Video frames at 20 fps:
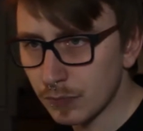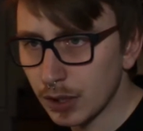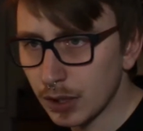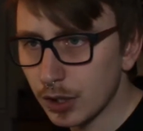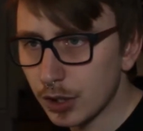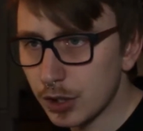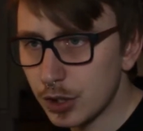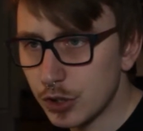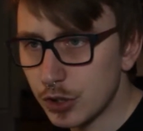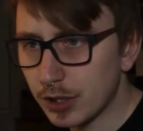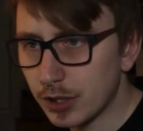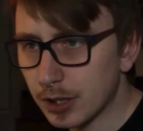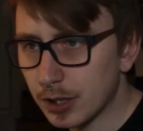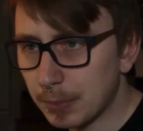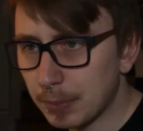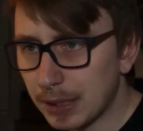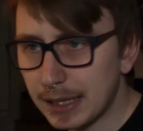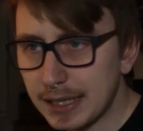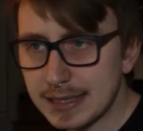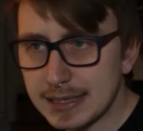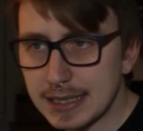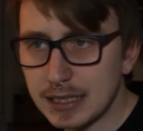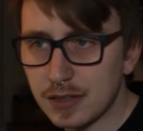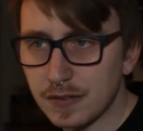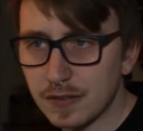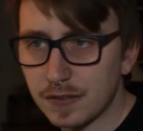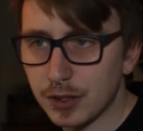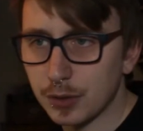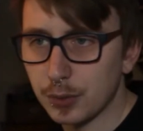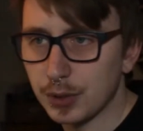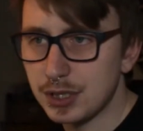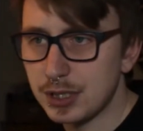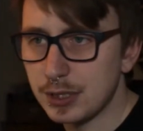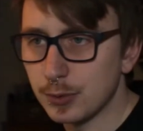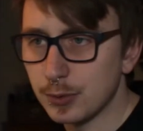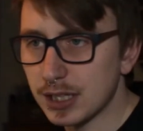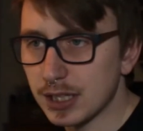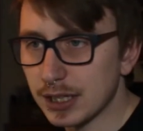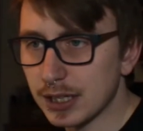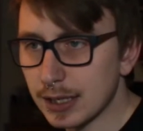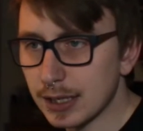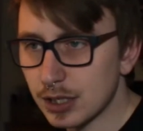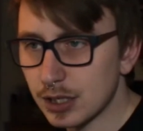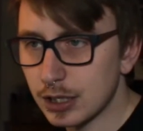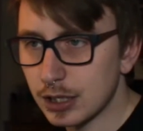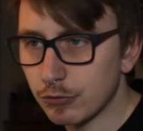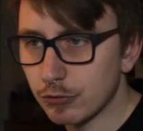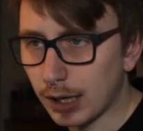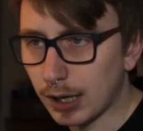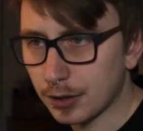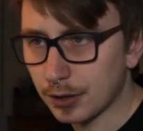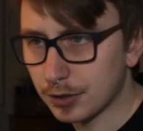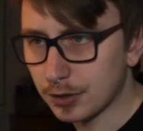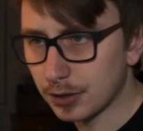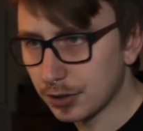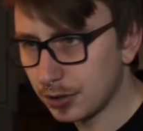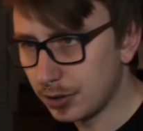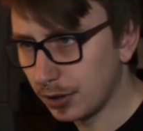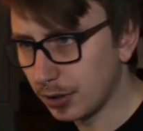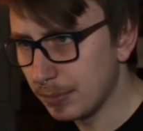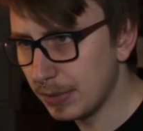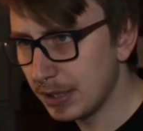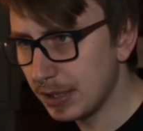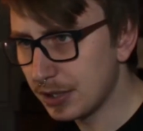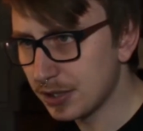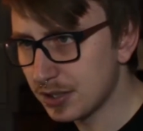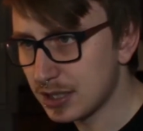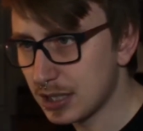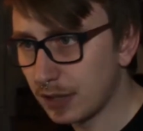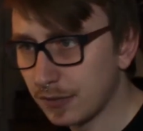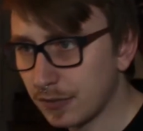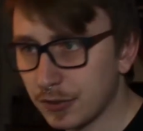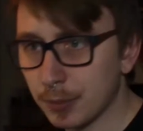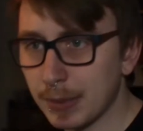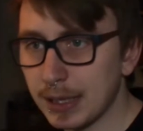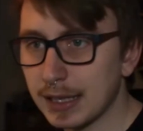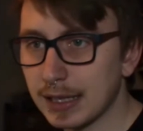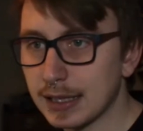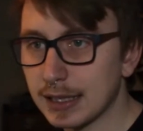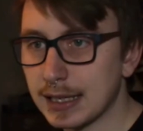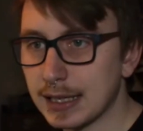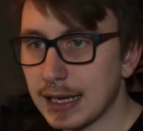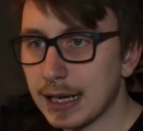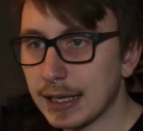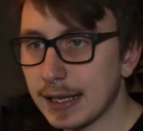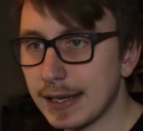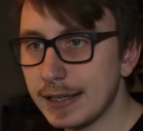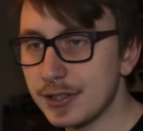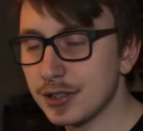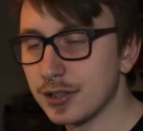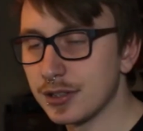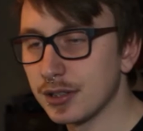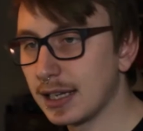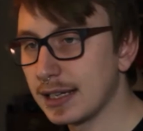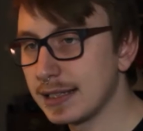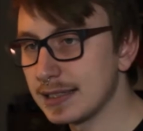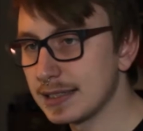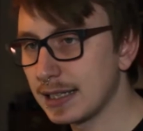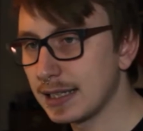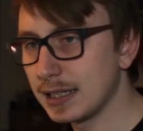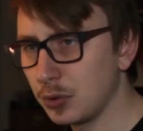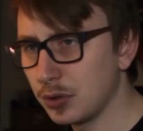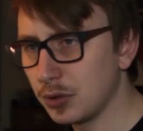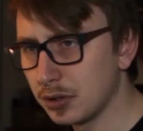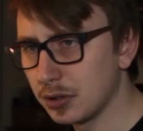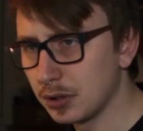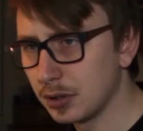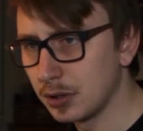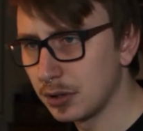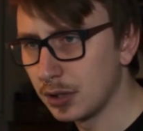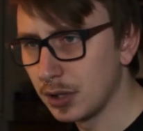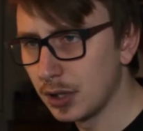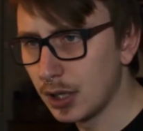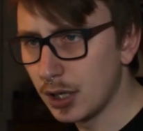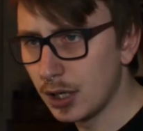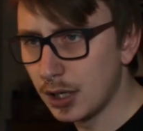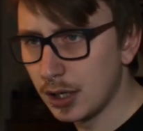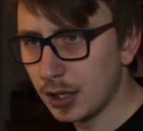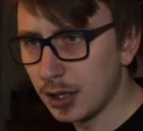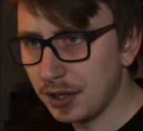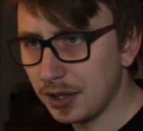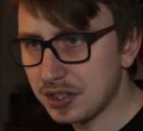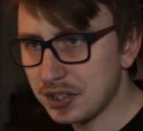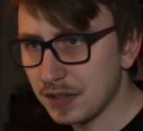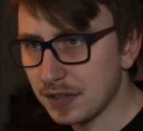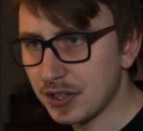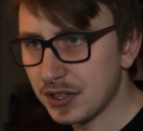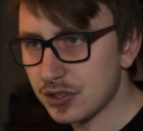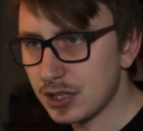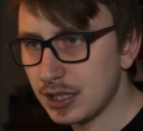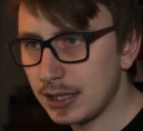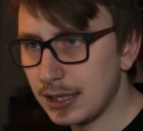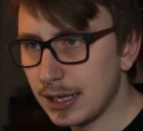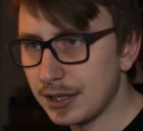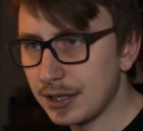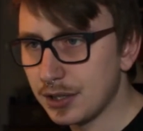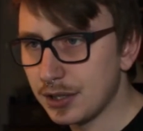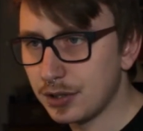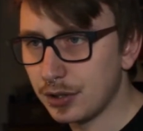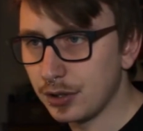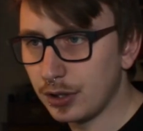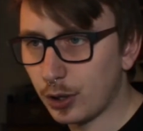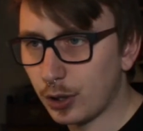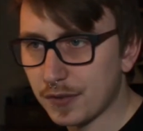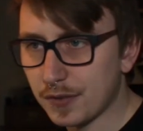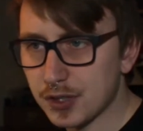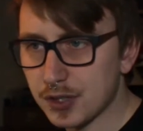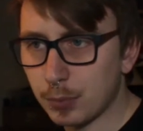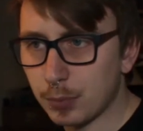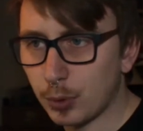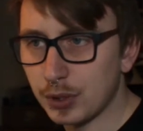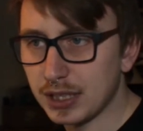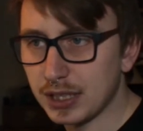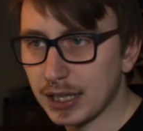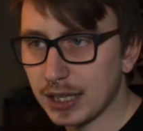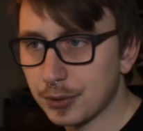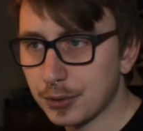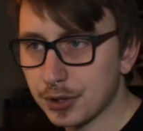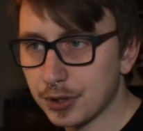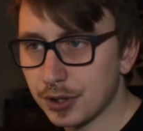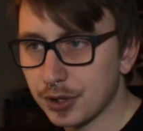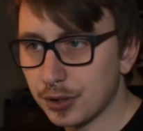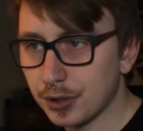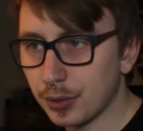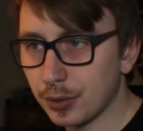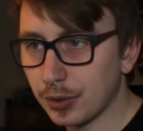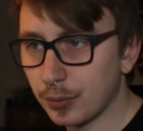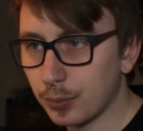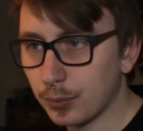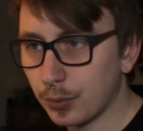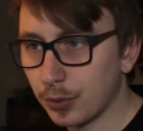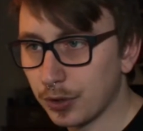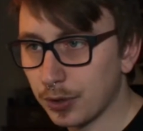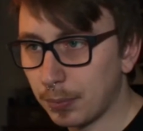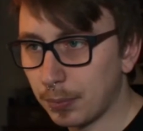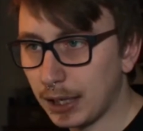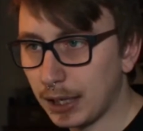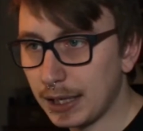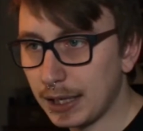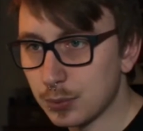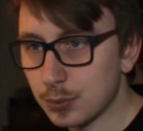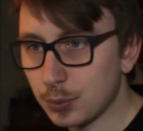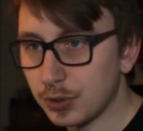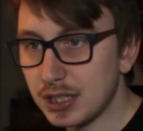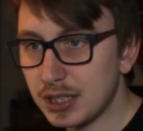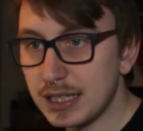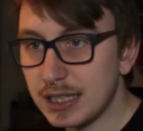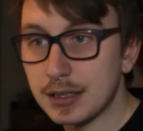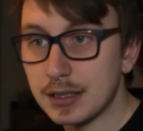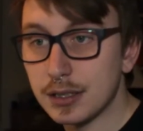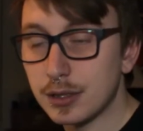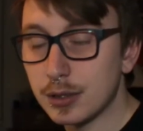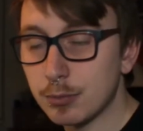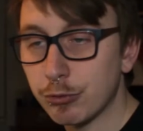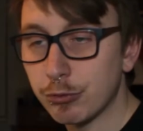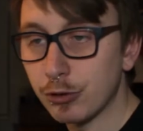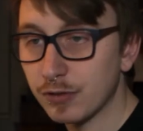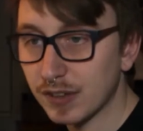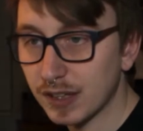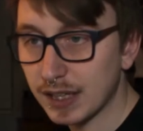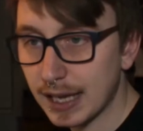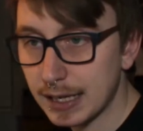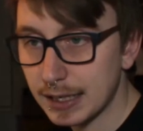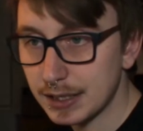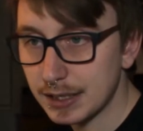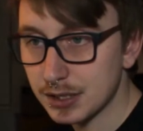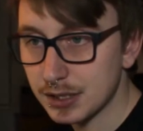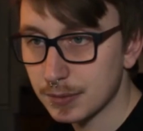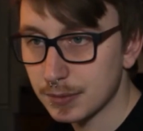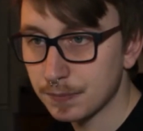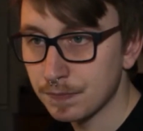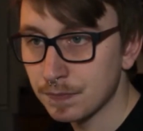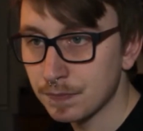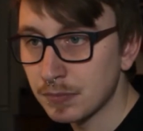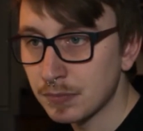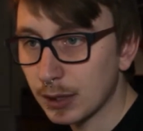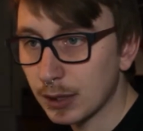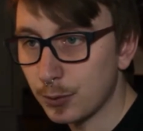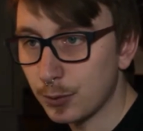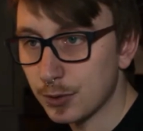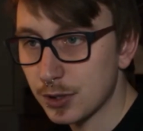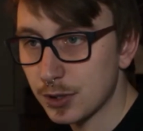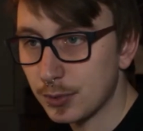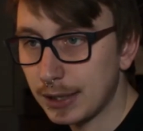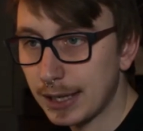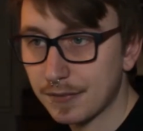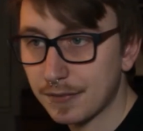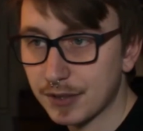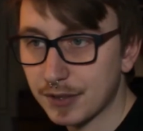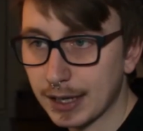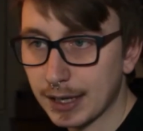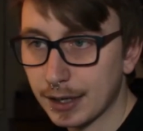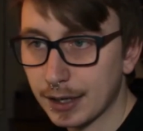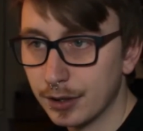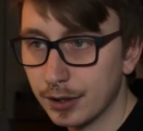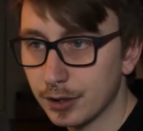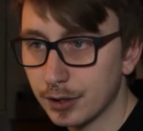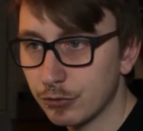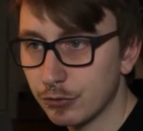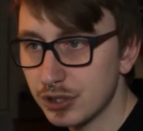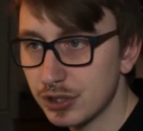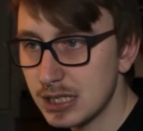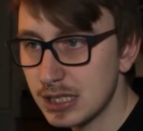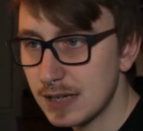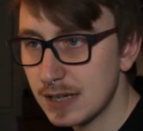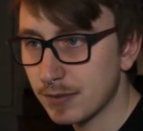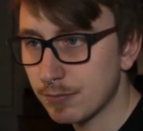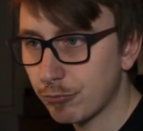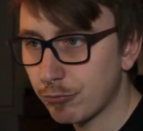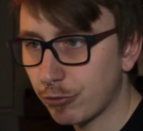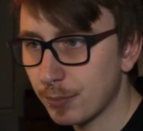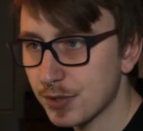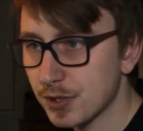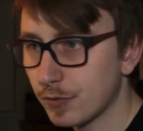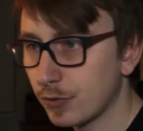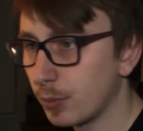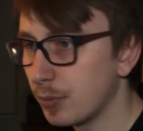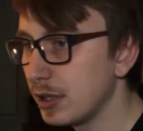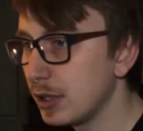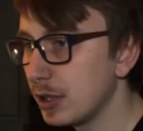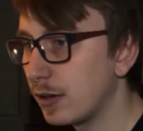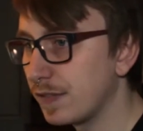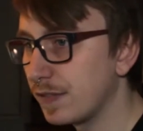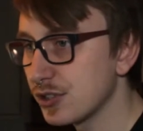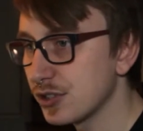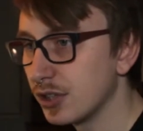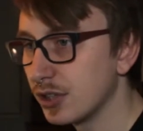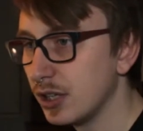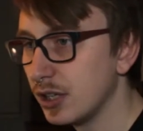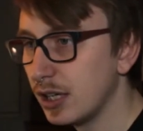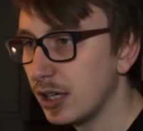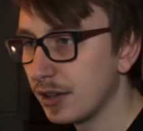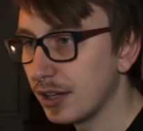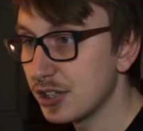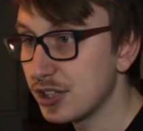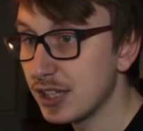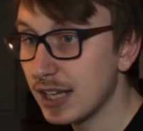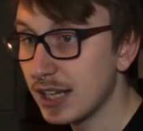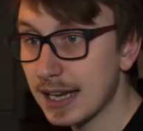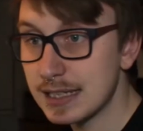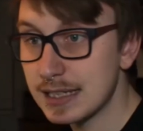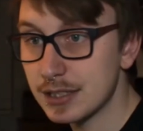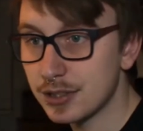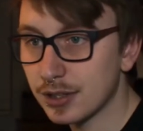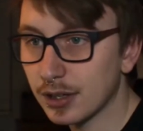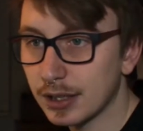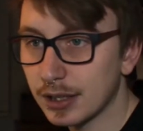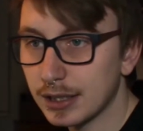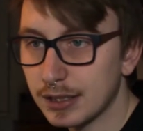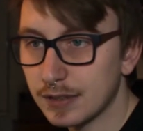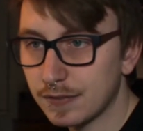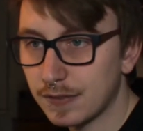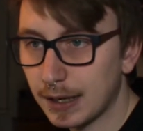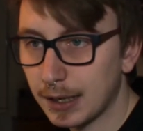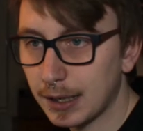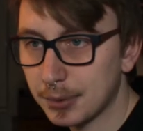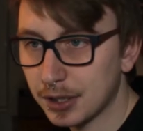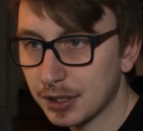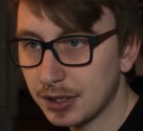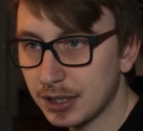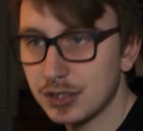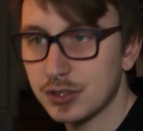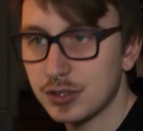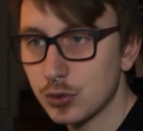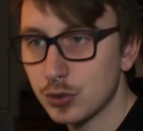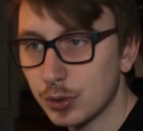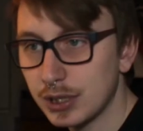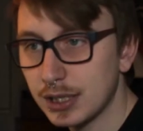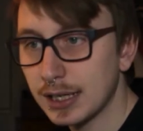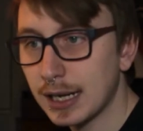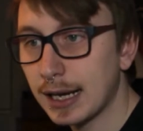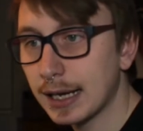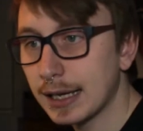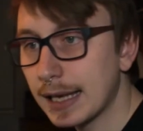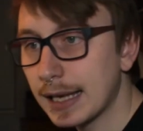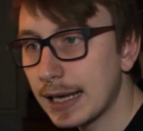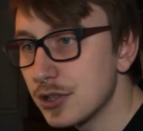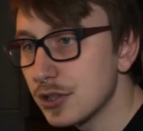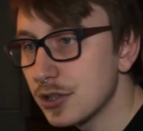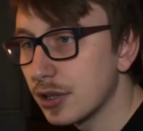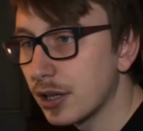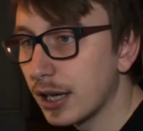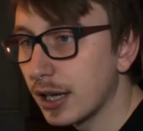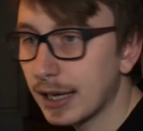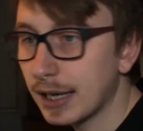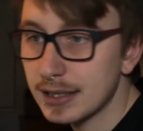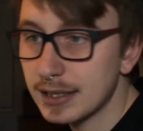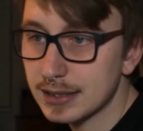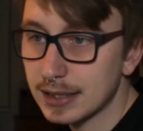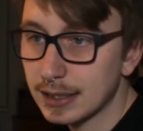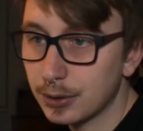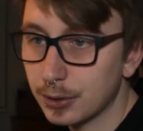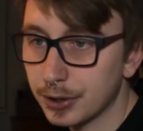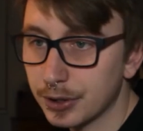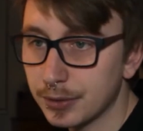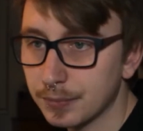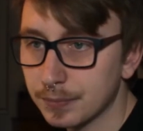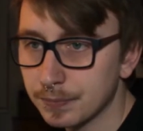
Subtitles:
During the police interview, she was initially reluctant to commit herself to making an allegation against Elgin. This eventually led to the officer pointing out to her what the police would need to prove a case. It was only after Hannah had received prompts from the officer that she hesitantly developed a disjointed allegation against Elgin.